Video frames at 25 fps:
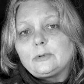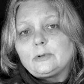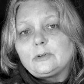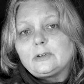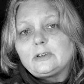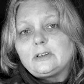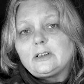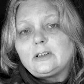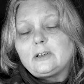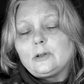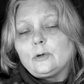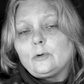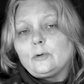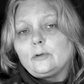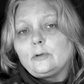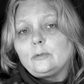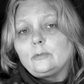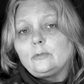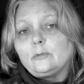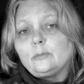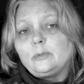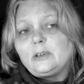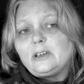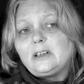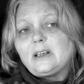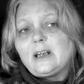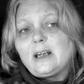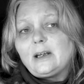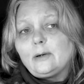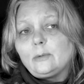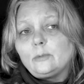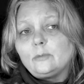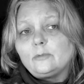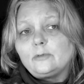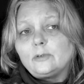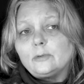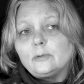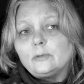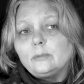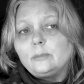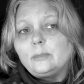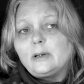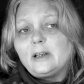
because they thought they were being helpful.